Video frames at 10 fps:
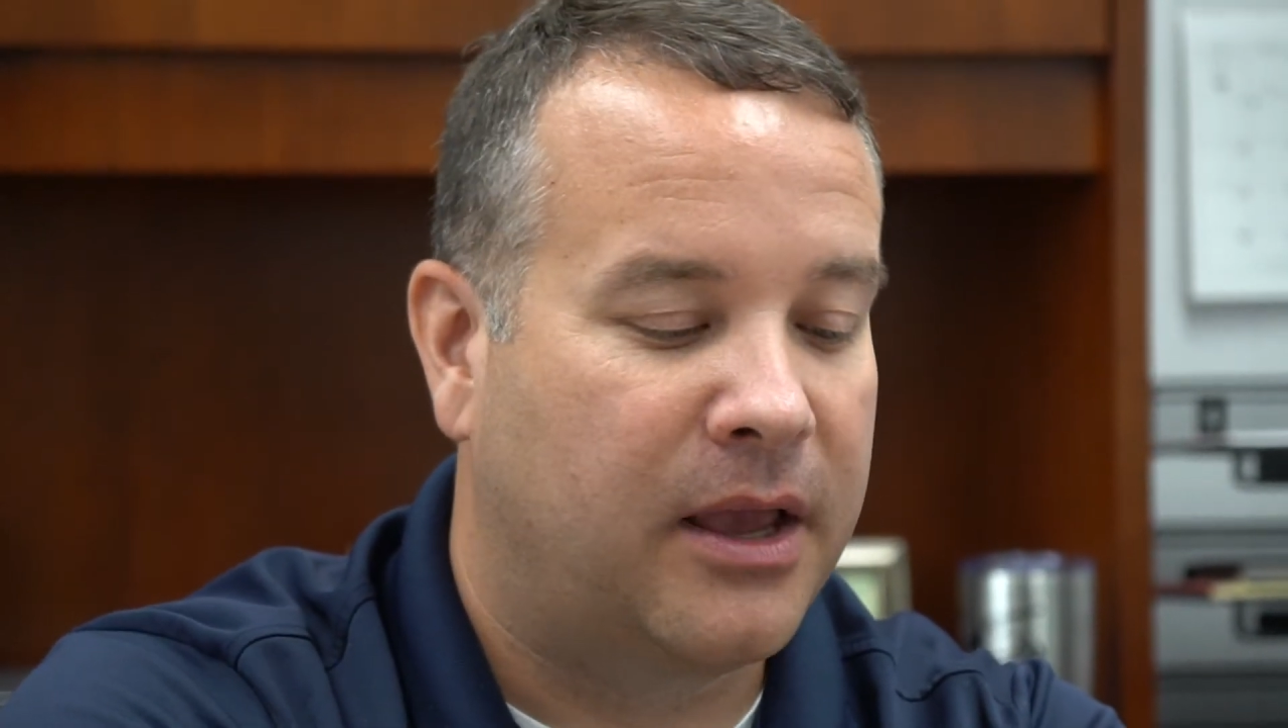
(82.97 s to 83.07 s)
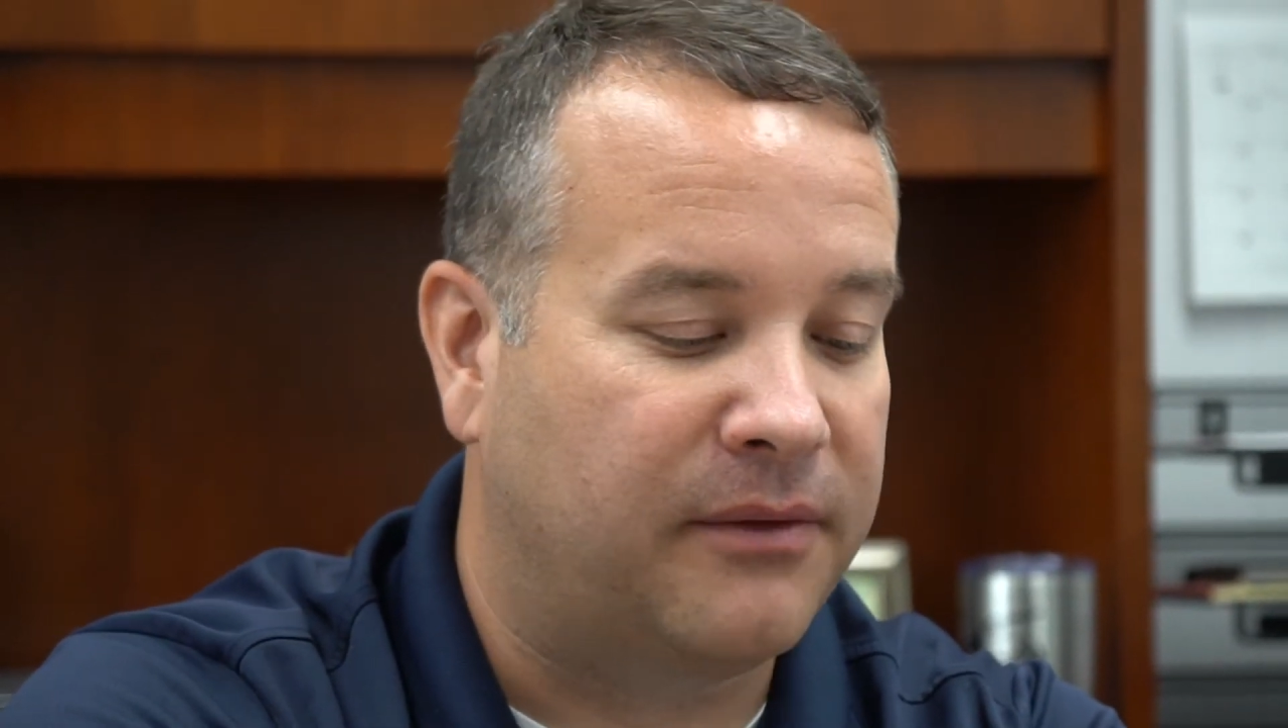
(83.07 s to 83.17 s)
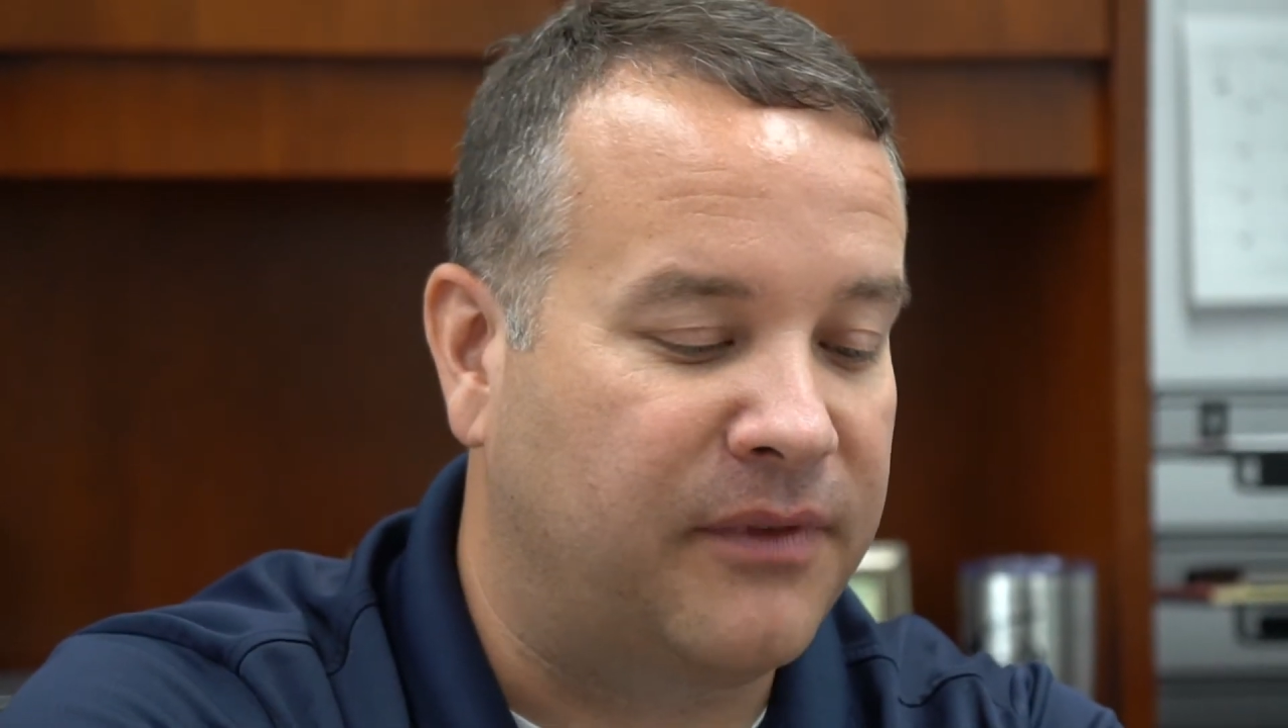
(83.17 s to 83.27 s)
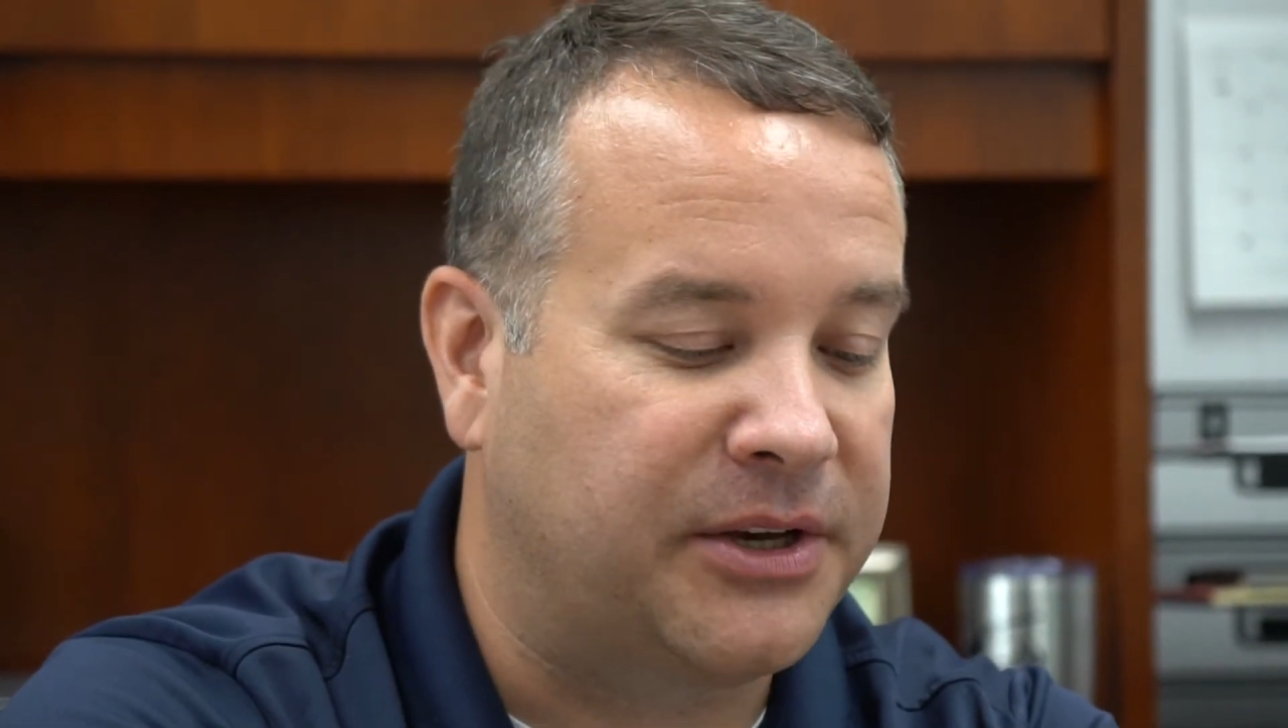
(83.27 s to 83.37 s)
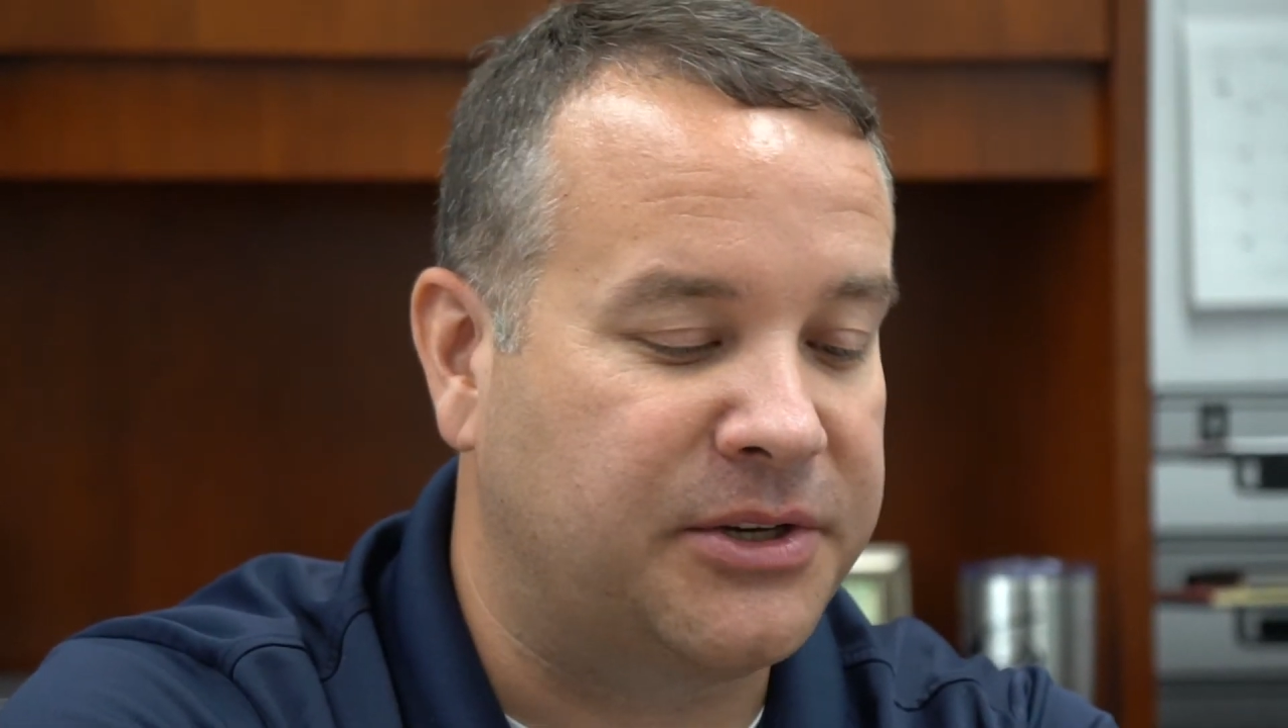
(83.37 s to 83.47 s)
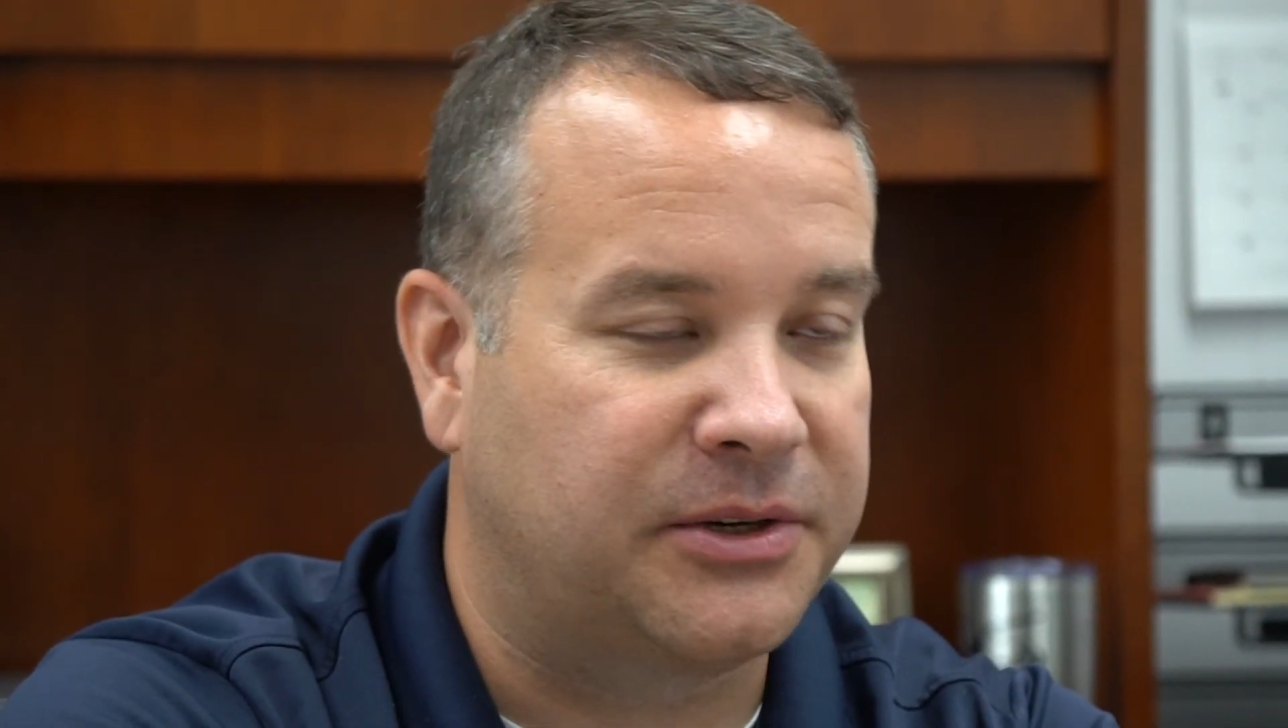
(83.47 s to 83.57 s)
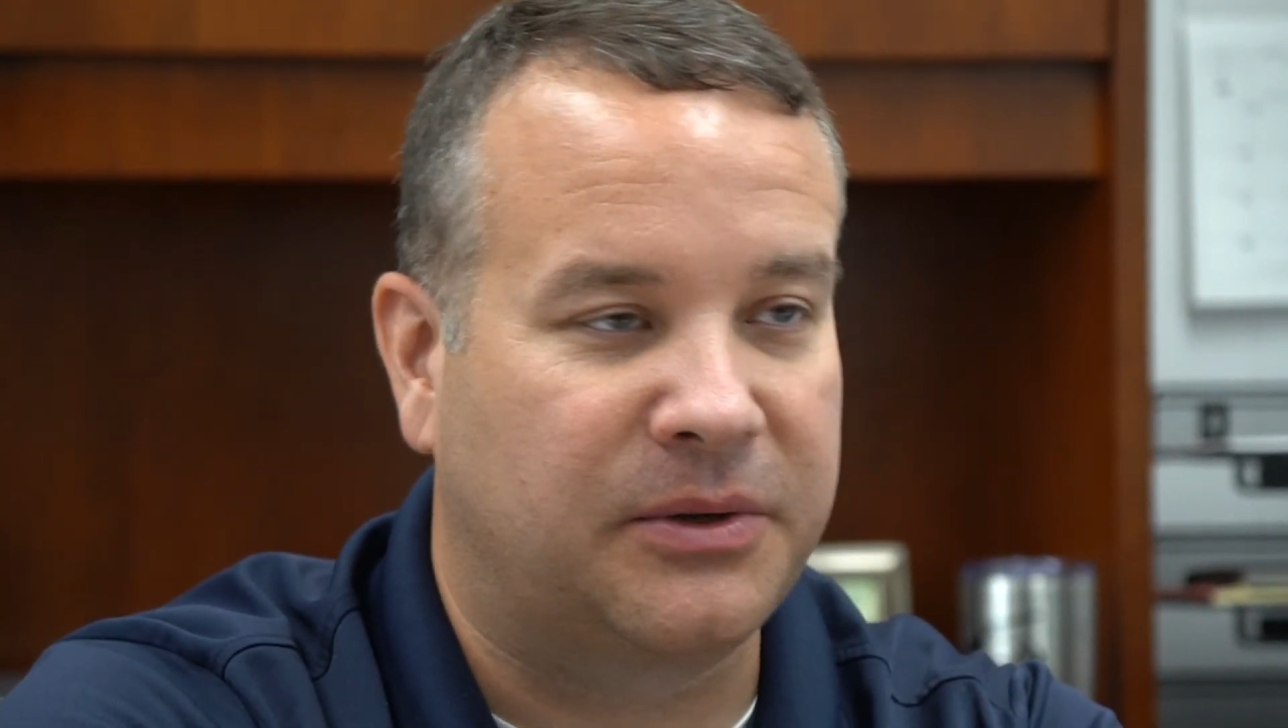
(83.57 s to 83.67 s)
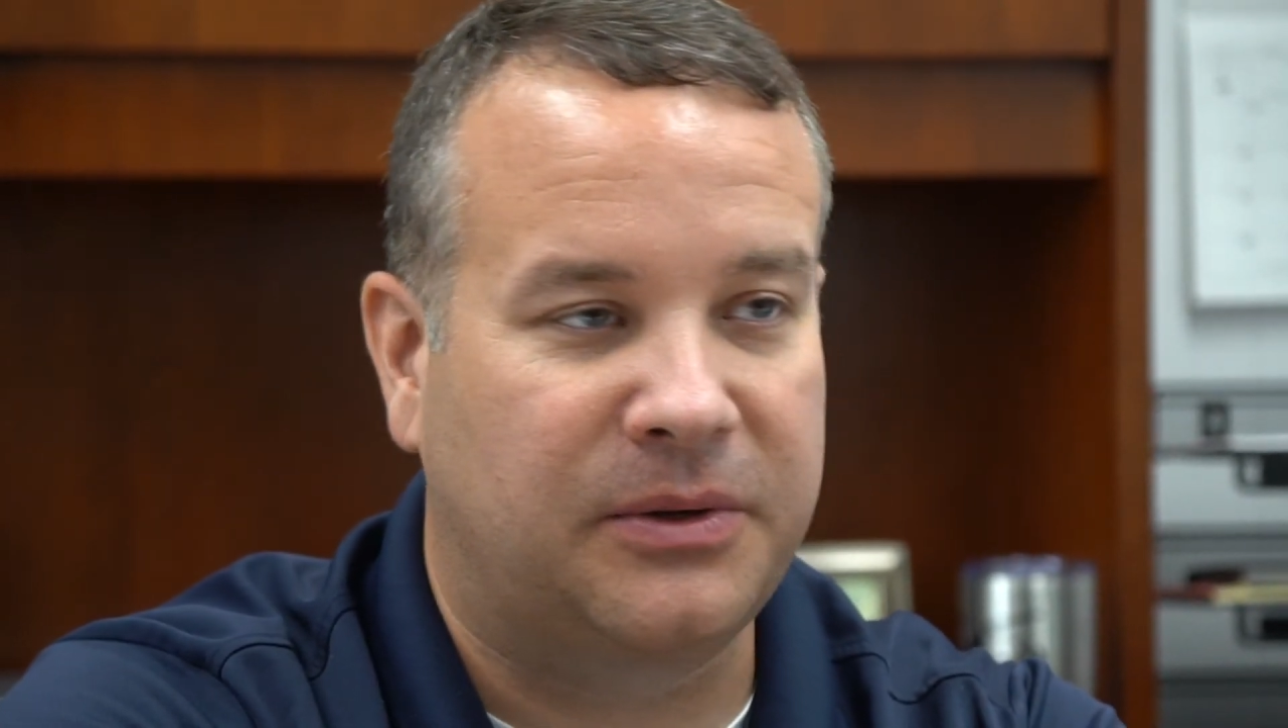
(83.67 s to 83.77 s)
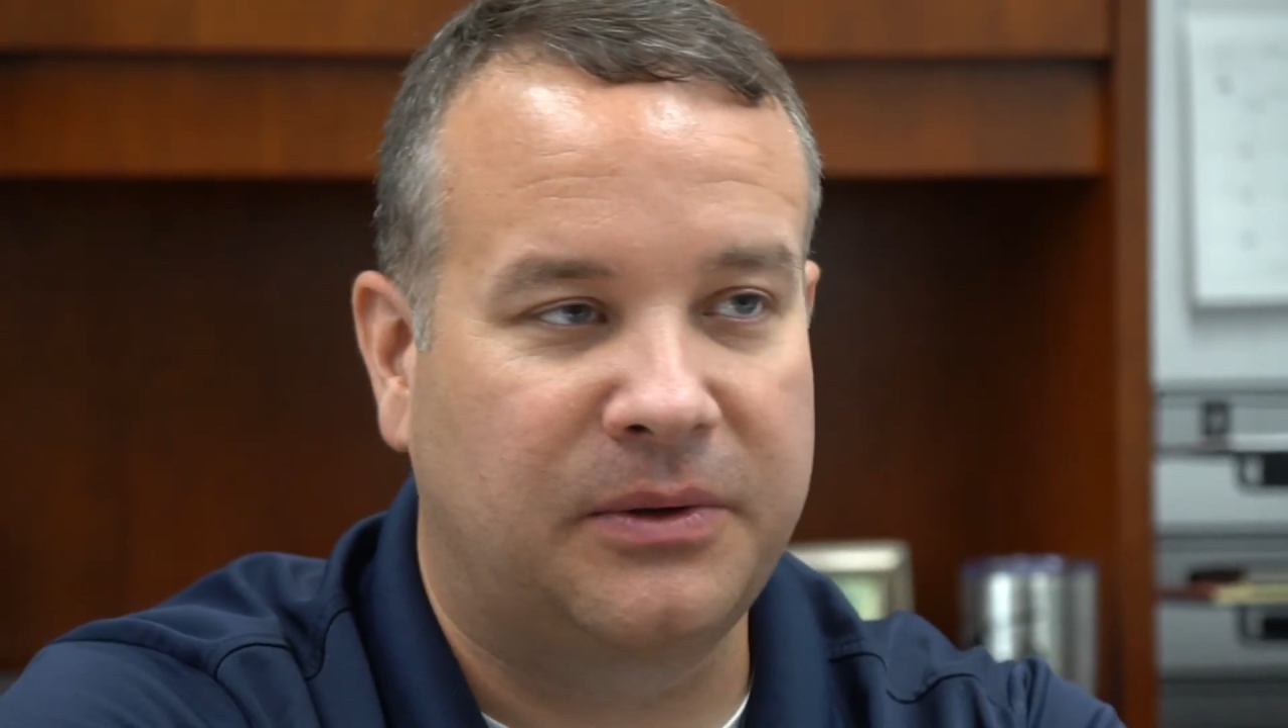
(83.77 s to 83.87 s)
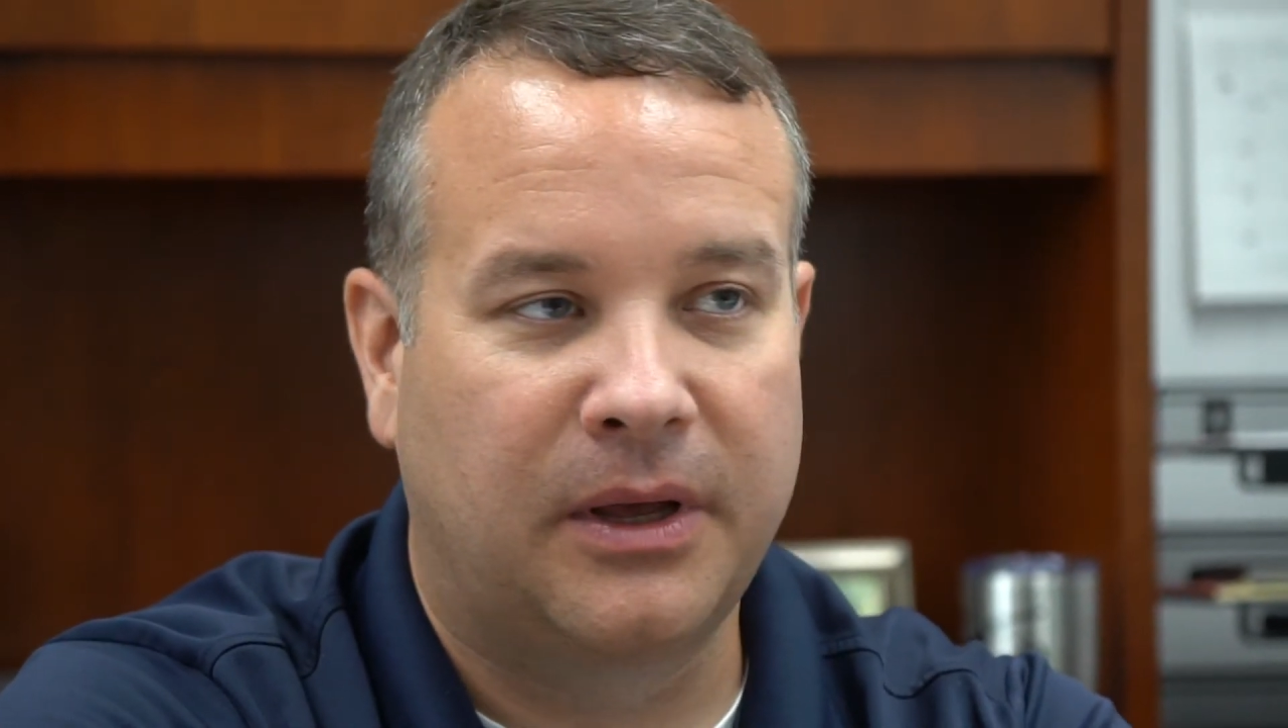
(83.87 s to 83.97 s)

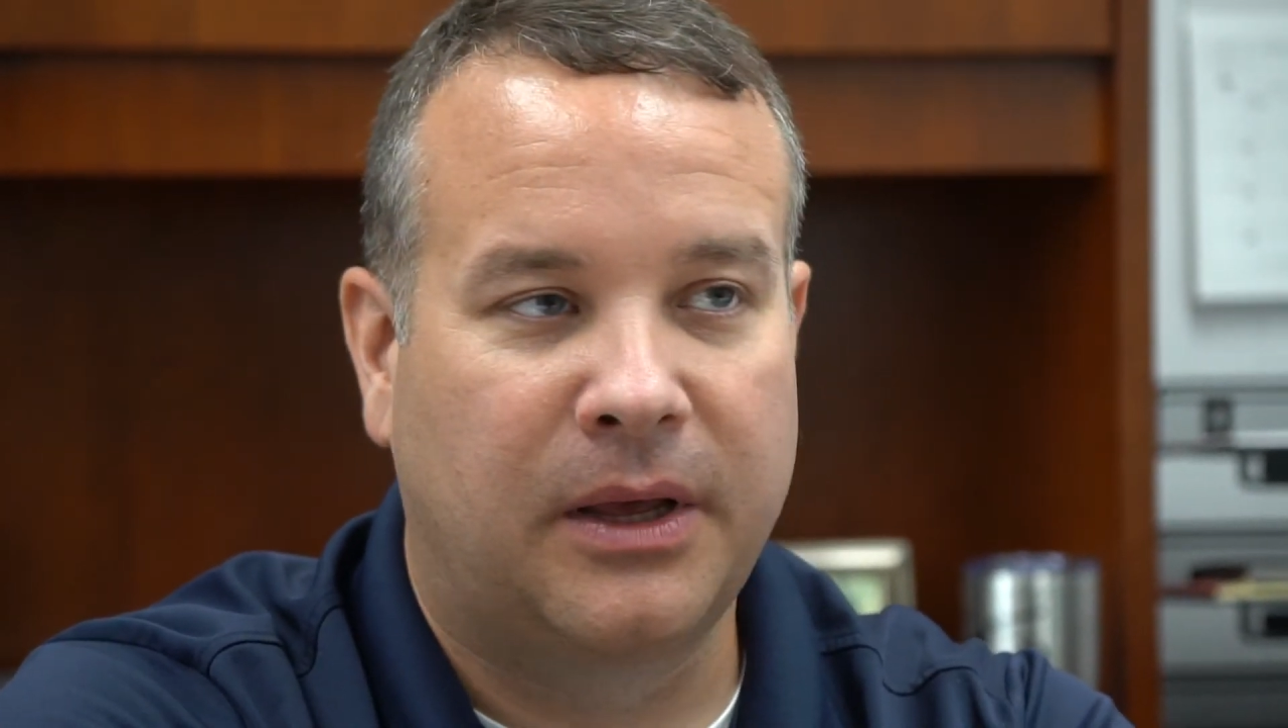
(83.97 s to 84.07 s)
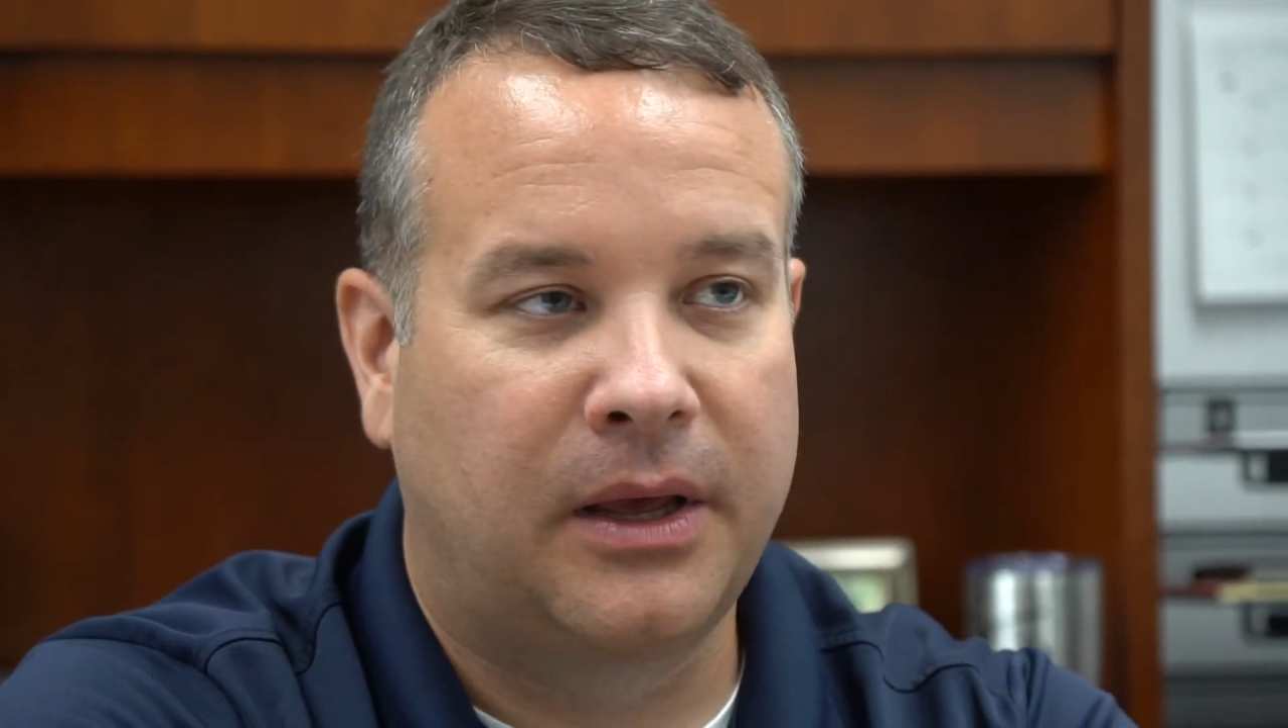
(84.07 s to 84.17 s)
conventional,